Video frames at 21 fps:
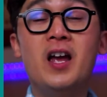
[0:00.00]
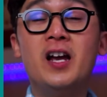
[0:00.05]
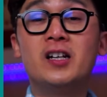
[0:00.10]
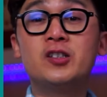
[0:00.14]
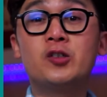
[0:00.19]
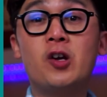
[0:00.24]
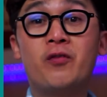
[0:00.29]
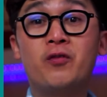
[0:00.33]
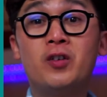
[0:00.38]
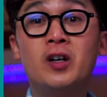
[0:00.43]

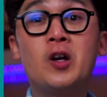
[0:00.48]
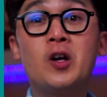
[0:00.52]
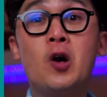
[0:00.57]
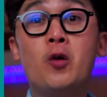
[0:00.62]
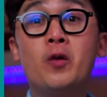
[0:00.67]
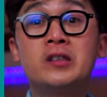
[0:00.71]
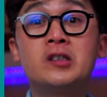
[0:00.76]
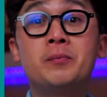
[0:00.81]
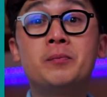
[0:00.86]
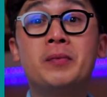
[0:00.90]
So if we're
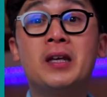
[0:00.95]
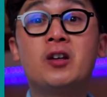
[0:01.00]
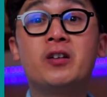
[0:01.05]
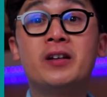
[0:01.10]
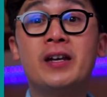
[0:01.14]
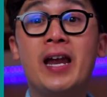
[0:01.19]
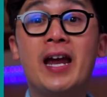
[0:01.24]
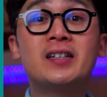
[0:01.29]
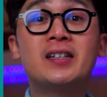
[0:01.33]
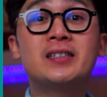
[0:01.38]
going to be
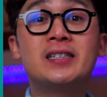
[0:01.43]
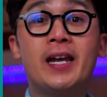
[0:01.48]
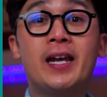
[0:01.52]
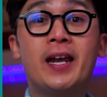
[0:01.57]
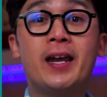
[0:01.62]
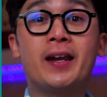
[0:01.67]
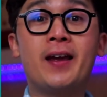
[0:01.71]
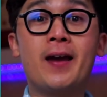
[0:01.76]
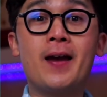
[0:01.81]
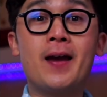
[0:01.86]

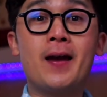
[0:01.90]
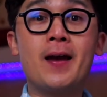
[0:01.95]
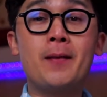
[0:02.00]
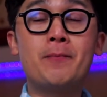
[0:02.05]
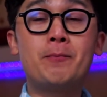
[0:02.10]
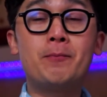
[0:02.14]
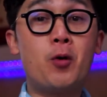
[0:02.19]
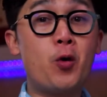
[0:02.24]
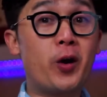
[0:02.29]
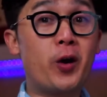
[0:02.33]
connecting
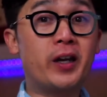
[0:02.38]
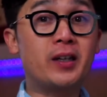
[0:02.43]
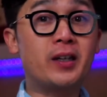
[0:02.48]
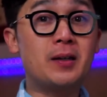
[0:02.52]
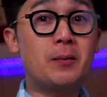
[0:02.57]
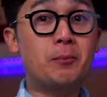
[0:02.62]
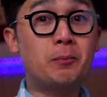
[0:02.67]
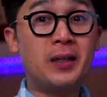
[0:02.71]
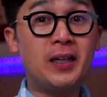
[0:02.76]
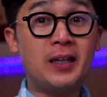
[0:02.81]
point
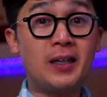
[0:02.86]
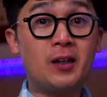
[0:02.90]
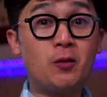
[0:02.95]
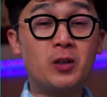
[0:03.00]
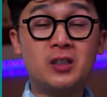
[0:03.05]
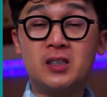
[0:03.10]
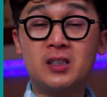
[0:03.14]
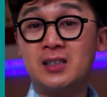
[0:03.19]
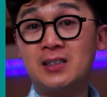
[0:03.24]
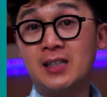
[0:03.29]
P,
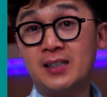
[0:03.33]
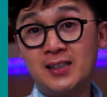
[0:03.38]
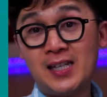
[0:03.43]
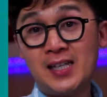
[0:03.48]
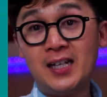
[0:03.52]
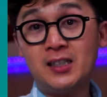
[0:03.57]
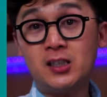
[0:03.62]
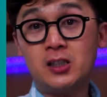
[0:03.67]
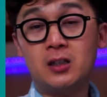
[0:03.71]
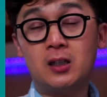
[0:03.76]
which is the
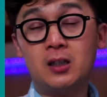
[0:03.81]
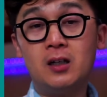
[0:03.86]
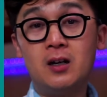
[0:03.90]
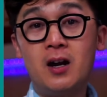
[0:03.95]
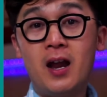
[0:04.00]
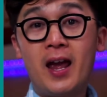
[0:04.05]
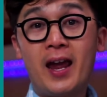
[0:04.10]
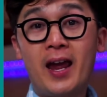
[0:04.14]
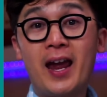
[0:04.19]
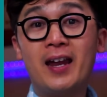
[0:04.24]
center,
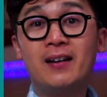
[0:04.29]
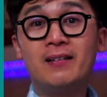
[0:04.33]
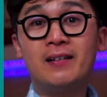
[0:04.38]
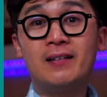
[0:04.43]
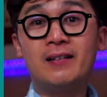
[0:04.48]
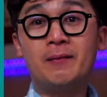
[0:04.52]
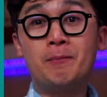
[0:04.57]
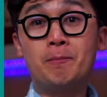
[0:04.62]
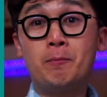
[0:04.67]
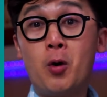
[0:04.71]

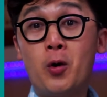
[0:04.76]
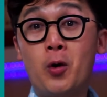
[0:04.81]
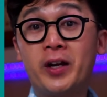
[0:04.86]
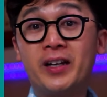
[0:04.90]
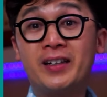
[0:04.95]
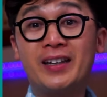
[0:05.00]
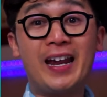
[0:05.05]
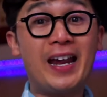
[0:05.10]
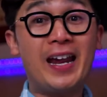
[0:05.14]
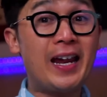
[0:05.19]
and
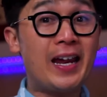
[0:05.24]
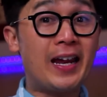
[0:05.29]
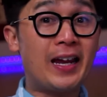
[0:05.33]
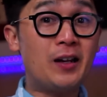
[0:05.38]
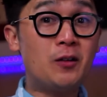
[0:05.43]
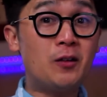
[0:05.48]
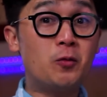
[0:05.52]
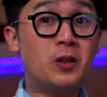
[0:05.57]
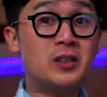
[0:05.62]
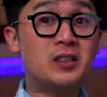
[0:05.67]
point
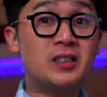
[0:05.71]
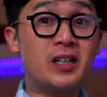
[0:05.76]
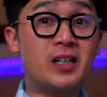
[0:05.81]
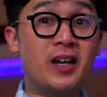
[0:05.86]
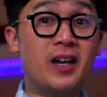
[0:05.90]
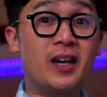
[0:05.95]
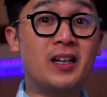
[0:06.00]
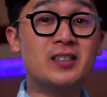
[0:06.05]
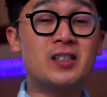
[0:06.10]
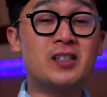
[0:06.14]
A, which
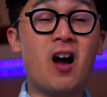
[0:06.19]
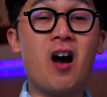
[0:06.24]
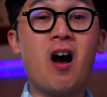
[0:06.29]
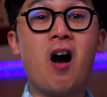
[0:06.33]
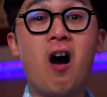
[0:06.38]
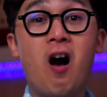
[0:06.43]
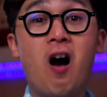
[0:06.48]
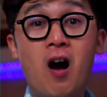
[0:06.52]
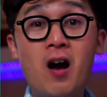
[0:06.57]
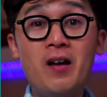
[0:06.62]
is
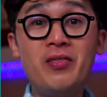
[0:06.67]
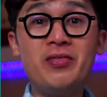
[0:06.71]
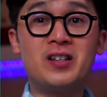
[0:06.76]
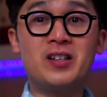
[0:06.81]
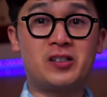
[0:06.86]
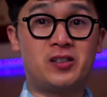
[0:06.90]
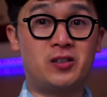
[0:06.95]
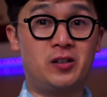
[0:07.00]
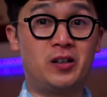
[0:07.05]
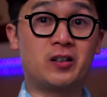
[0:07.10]
on the
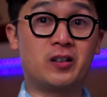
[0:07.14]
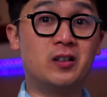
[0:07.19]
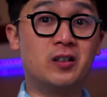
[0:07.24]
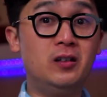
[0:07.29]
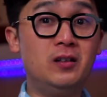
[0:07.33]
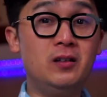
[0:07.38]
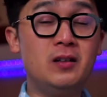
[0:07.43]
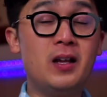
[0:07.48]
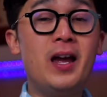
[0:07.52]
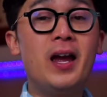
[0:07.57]

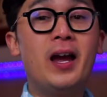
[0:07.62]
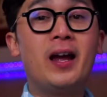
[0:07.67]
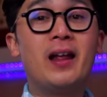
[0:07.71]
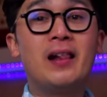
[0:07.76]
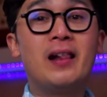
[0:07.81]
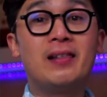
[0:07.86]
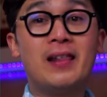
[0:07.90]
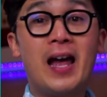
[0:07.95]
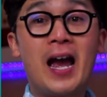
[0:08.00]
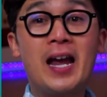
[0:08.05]
circle,
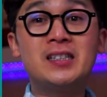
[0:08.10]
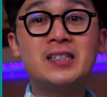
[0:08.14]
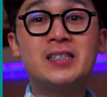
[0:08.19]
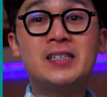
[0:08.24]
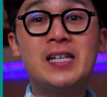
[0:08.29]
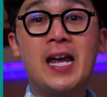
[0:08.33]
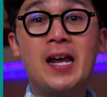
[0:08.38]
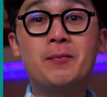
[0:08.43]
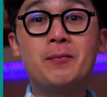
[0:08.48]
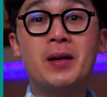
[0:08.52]
line
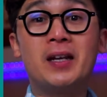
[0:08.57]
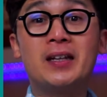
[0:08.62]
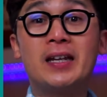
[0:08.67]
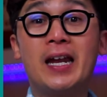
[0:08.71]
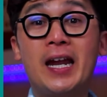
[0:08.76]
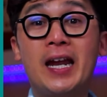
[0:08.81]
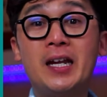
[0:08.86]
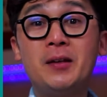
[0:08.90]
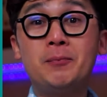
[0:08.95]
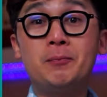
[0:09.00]
segment
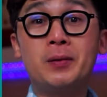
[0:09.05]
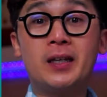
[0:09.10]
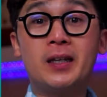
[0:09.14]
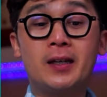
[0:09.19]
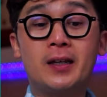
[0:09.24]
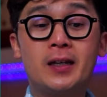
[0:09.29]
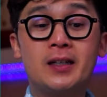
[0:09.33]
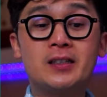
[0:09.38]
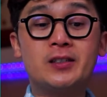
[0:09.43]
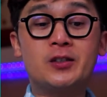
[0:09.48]
AP
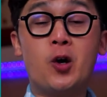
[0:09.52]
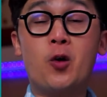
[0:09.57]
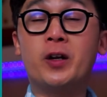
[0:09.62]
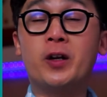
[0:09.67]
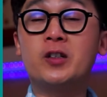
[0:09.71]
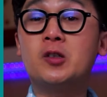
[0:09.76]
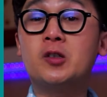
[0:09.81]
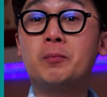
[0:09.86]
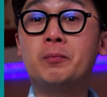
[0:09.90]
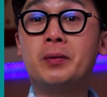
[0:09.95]
is going
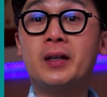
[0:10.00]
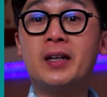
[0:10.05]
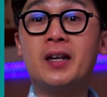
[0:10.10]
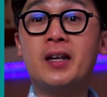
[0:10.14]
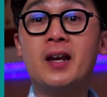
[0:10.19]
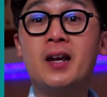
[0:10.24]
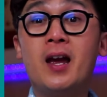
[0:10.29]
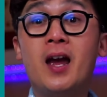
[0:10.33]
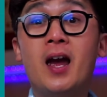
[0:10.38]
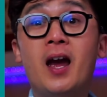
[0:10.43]
to
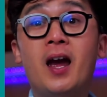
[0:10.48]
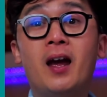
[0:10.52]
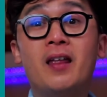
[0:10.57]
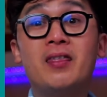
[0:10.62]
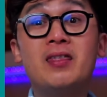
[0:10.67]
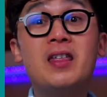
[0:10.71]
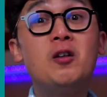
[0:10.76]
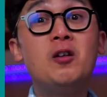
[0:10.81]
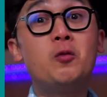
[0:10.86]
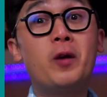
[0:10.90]
be
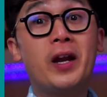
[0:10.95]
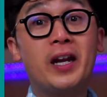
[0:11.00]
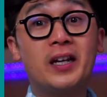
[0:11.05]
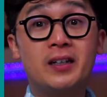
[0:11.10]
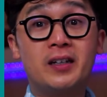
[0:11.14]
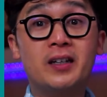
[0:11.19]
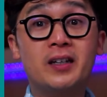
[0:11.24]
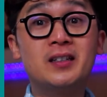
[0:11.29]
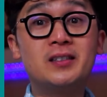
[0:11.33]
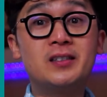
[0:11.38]
the
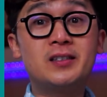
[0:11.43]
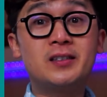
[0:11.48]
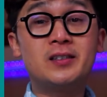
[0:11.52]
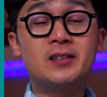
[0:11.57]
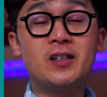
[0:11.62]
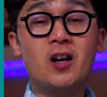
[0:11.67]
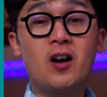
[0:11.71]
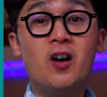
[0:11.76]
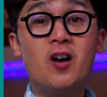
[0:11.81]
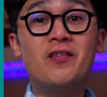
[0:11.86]
radius
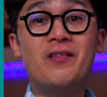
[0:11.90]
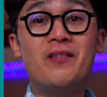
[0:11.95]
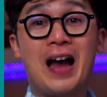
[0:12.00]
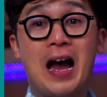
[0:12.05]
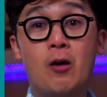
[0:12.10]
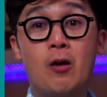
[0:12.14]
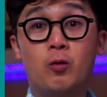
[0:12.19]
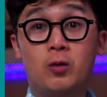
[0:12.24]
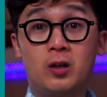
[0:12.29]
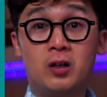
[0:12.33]
of
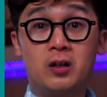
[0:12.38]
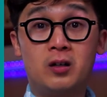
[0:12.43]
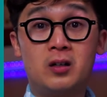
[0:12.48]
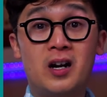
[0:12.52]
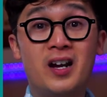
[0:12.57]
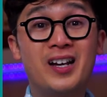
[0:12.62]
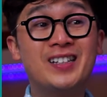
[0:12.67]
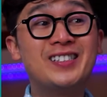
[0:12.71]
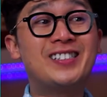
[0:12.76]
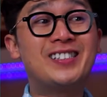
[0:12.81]
our
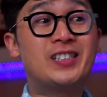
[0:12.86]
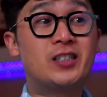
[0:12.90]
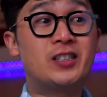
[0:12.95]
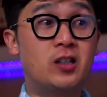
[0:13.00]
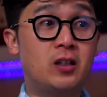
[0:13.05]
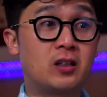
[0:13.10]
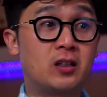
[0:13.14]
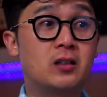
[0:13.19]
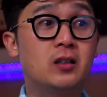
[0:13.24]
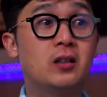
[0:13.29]

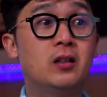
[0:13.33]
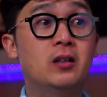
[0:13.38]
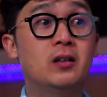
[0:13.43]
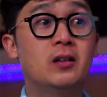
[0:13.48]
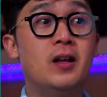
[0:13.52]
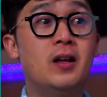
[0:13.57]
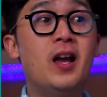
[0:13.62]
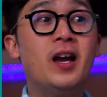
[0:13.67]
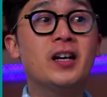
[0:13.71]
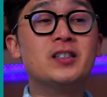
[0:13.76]
circle.
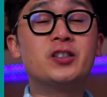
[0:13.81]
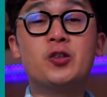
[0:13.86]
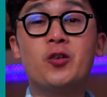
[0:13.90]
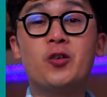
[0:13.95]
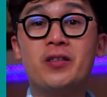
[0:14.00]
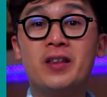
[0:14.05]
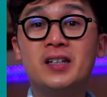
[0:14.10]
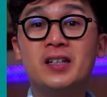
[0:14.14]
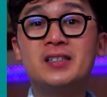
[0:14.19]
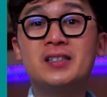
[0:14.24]
So
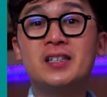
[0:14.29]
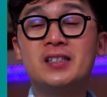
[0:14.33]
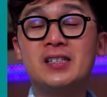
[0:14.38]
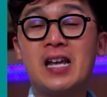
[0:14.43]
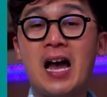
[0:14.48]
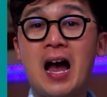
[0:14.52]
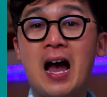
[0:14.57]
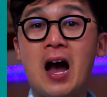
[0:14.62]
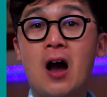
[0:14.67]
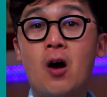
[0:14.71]
this is
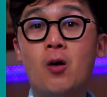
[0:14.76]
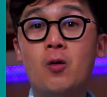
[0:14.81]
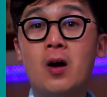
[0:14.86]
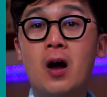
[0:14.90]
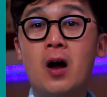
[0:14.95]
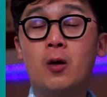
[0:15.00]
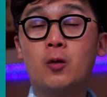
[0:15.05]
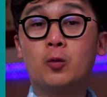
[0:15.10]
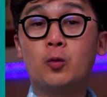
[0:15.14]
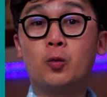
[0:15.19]

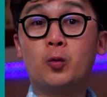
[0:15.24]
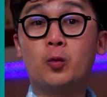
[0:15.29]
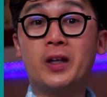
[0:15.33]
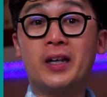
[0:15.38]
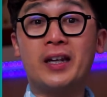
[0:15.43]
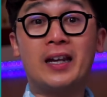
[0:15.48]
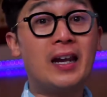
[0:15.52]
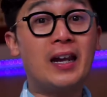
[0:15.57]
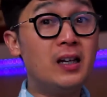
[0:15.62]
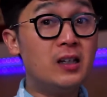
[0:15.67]
how
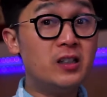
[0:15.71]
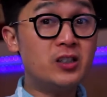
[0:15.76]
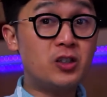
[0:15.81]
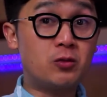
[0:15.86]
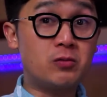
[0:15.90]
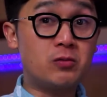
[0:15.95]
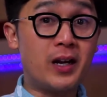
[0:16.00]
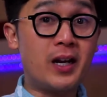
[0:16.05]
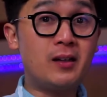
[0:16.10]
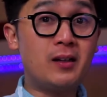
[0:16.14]
we
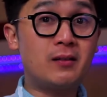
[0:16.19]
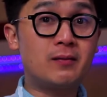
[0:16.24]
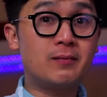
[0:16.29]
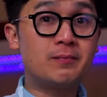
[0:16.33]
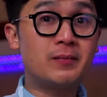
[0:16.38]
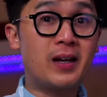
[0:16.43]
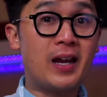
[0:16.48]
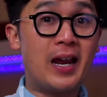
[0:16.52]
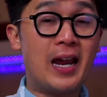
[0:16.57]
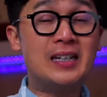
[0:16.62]
illustrate
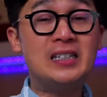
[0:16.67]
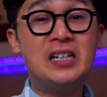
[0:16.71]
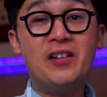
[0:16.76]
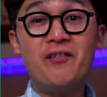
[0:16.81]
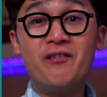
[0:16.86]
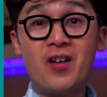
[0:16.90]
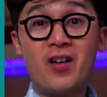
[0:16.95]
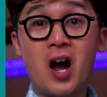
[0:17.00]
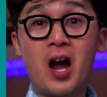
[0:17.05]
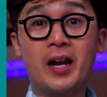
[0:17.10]
and
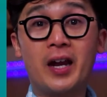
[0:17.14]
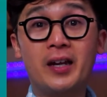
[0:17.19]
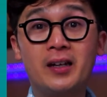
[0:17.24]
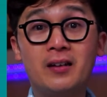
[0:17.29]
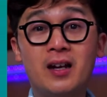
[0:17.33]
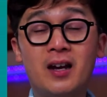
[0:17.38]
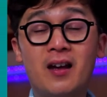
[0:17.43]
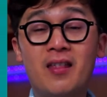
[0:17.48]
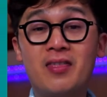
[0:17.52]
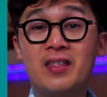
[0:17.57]

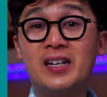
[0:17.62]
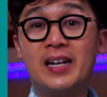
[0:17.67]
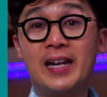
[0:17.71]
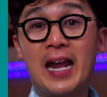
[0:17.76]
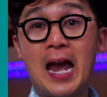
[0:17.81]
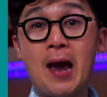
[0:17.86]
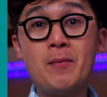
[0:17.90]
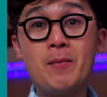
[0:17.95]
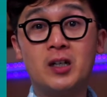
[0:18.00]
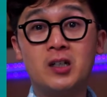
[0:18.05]
define the
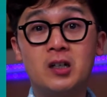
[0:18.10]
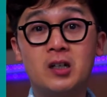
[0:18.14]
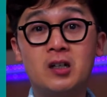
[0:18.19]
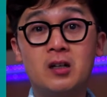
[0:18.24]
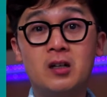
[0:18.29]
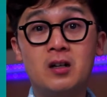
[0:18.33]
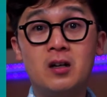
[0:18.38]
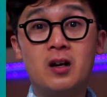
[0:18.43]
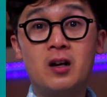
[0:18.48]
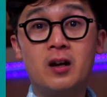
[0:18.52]

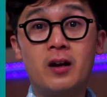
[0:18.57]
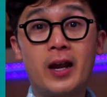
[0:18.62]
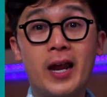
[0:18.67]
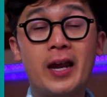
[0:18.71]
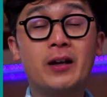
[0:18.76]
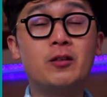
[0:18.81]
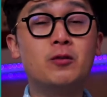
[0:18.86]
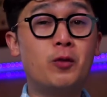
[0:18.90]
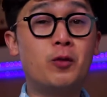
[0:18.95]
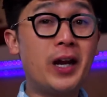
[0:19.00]
diameter
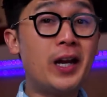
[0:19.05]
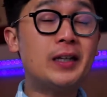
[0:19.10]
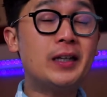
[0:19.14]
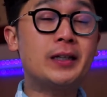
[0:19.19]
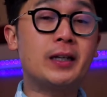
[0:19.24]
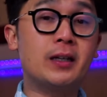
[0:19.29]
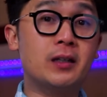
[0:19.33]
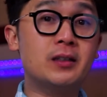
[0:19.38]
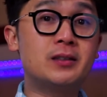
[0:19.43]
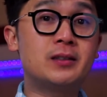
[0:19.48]
and
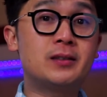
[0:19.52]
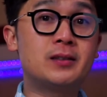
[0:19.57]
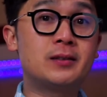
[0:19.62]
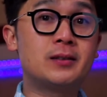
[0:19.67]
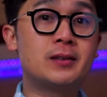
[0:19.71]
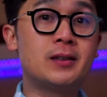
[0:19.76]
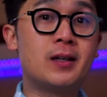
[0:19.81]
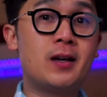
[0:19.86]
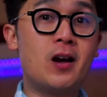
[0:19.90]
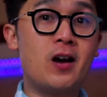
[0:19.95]
radius
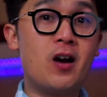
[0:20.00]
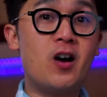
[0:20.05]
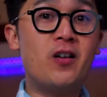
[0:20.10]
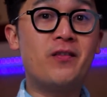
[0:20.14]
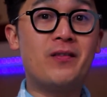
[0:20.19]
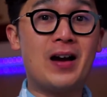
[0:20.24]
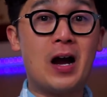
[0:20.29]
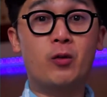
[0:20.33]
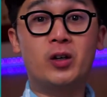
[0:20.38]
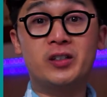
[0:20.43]
of
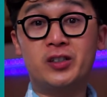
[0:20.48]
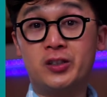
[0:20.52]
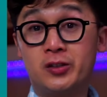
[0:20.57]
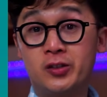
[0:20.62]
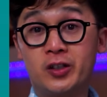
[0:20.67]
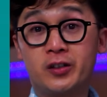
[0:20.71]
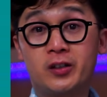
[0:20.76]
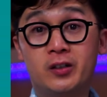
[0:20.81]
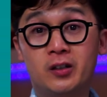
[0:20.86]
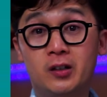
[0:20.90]
our
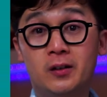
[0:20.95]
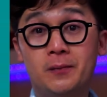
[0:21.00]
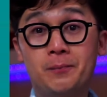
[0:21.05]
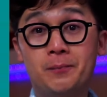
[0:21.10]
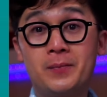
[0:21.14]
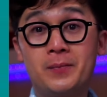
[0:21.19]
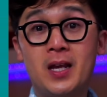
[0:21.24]
circle.